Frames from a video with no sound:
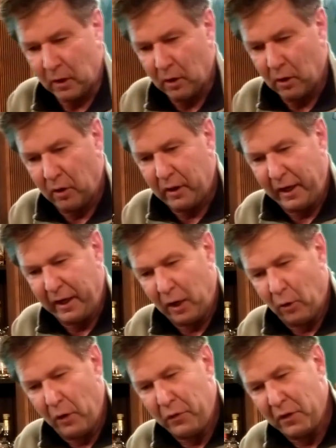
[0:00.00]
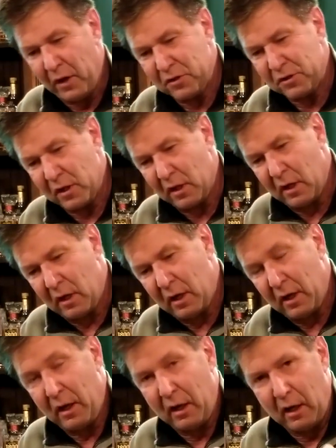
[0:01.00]
Okay, now with this,
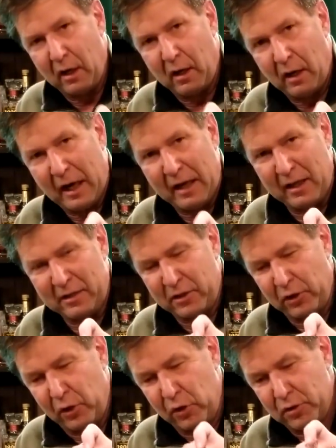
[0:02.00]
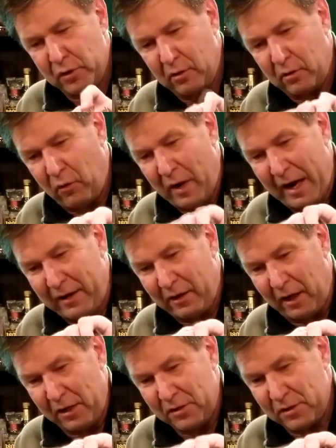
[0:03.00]
I like to use cracked
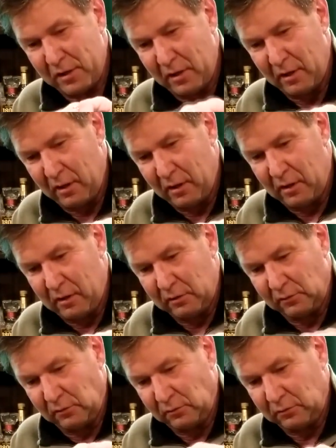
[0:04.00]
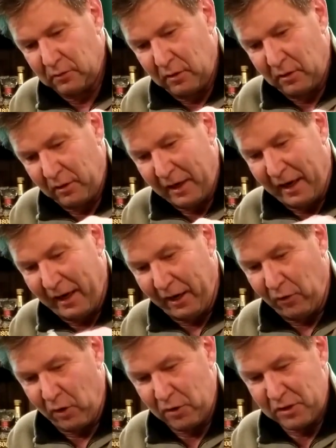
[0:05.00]
ice. Kind of like
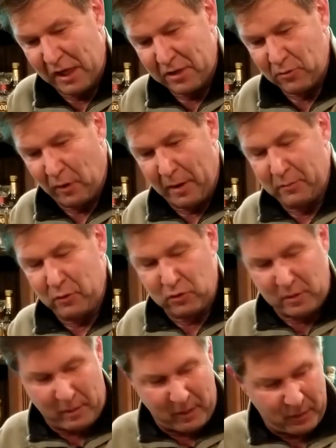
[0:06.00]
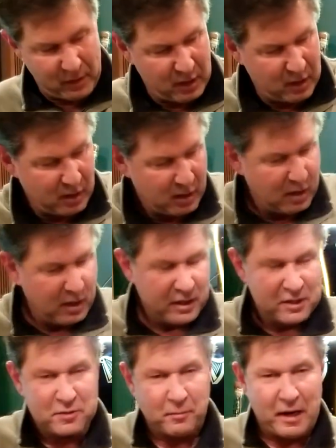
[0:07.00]
crushed ice. What I'm going to do is I'm going to
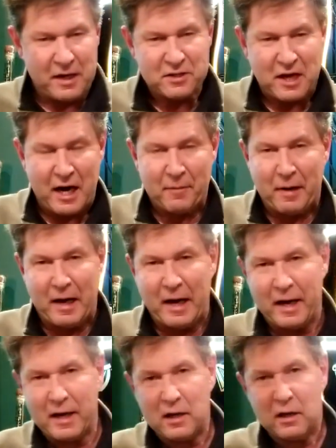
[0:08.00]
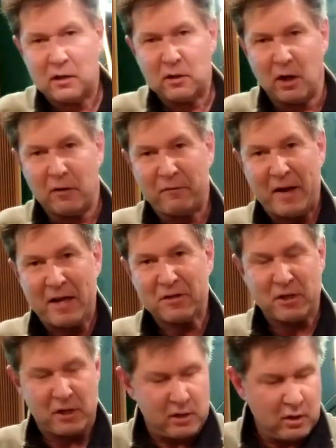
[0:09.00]
get some ice out of my little
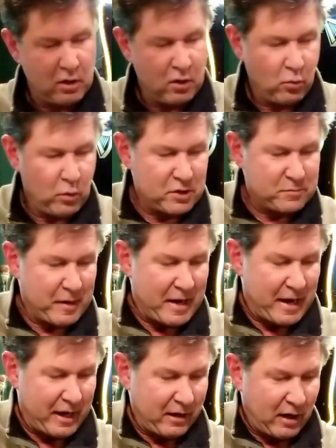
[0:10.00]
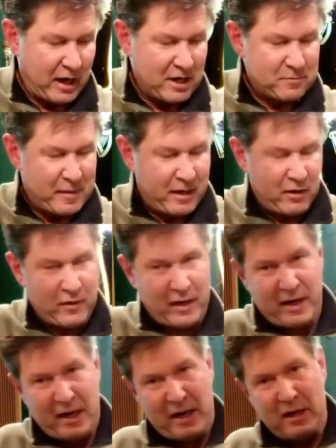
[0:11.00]
fancy whiz-bang ice maker that I
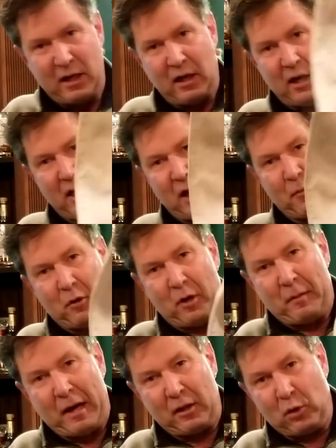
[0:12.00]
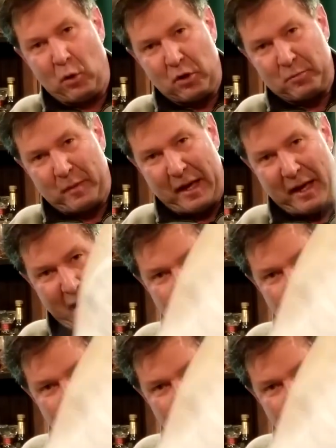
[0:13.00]
got and put it in my Lewis bag.